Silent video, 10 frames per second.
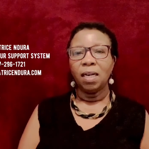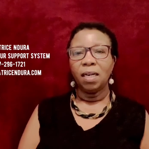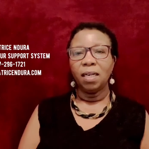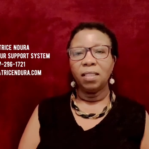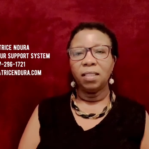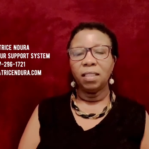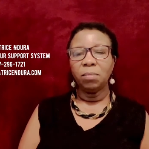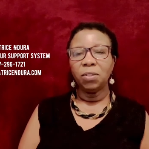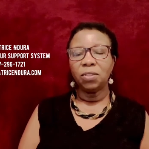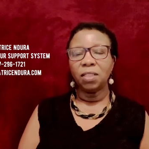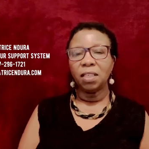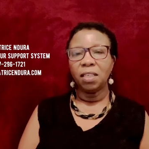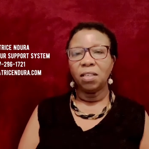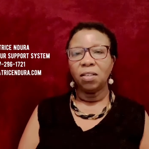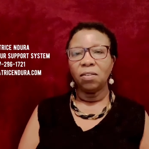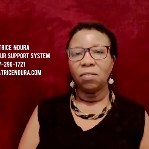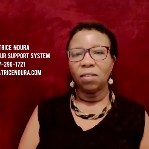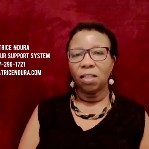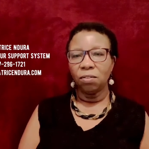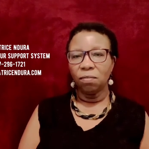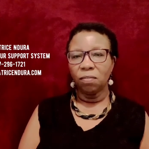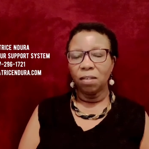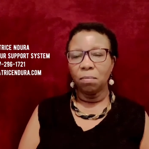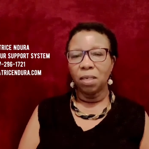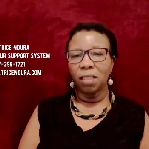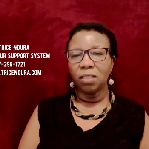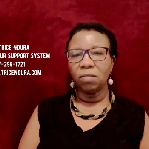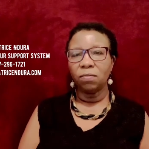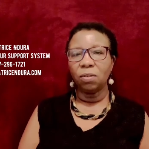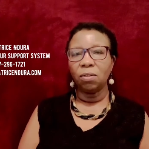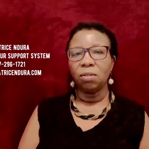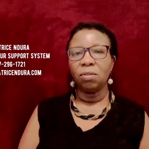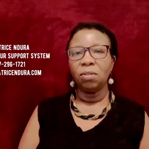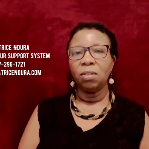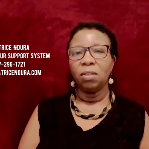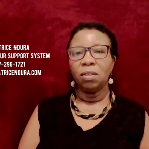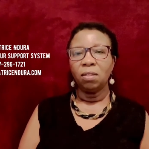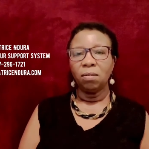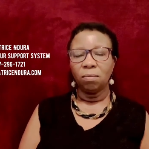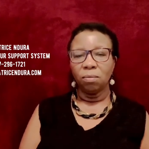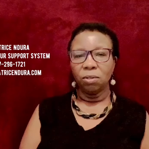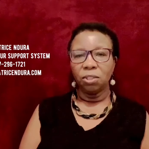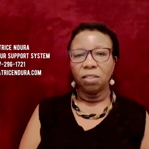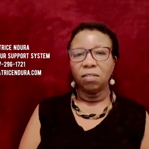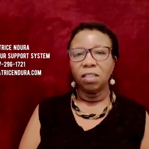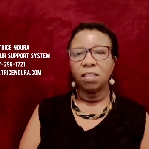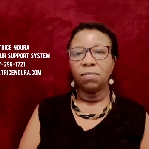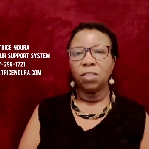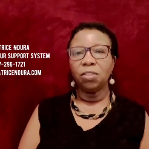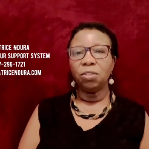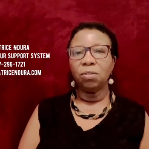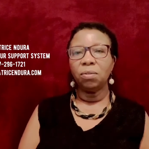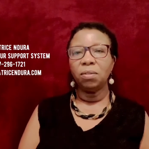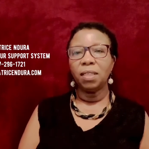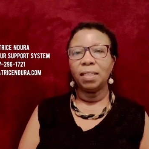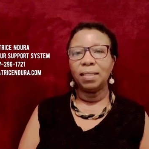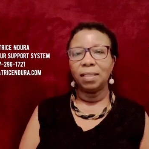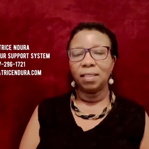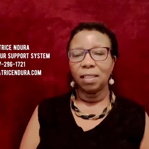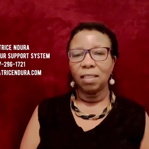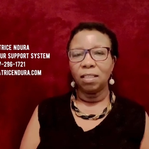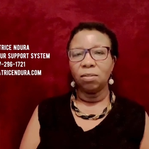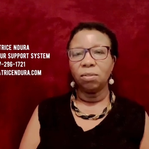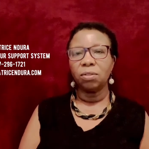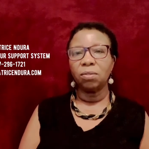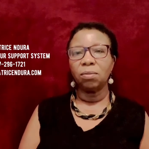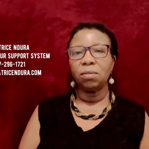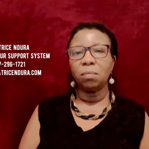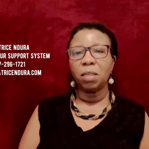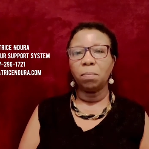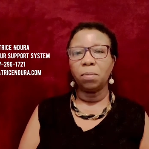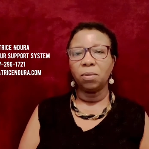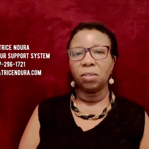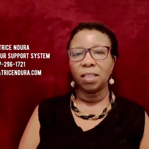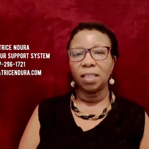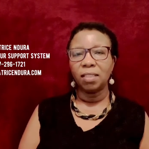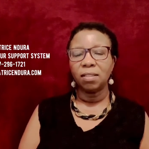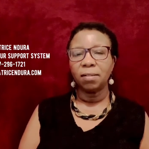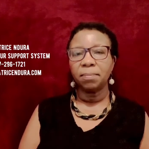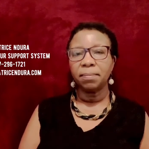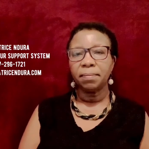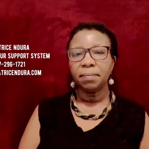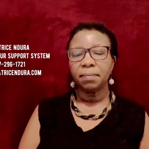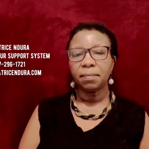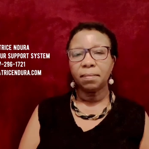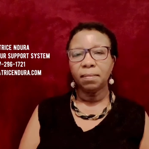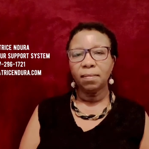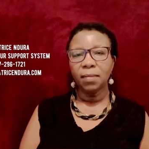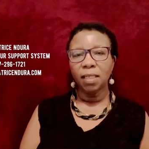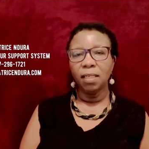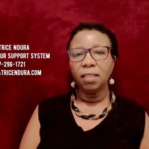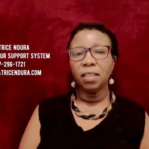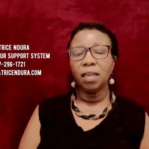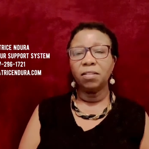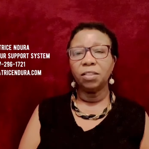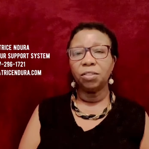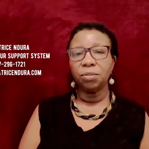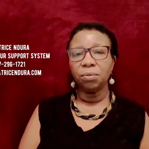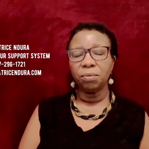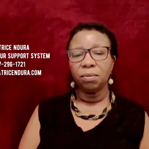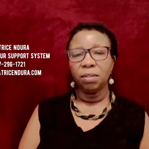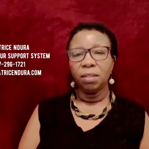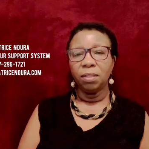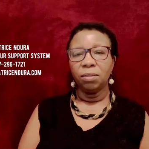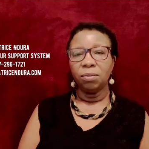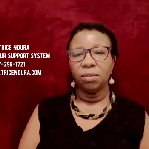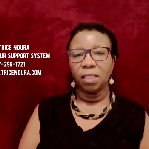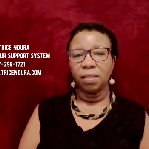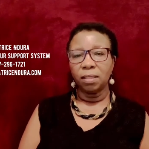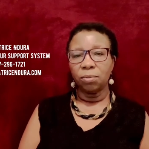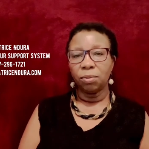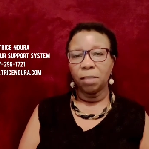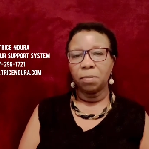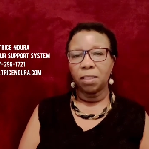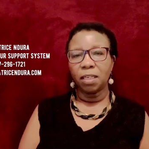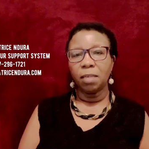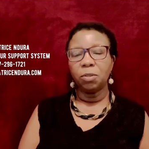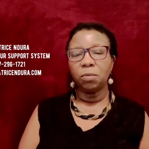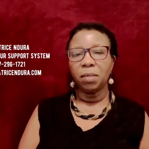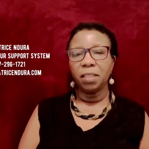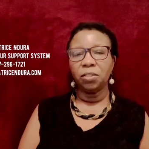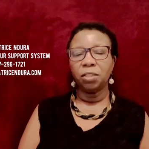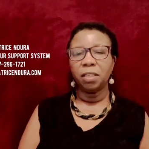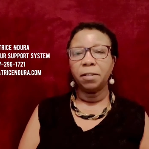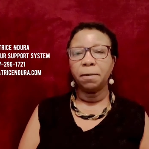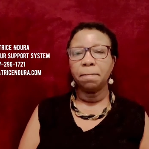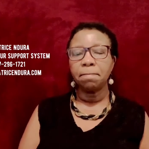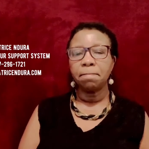And let me say thank you very much for watching this video and listening also to my podcast. I encourage you to subscribe to my channel.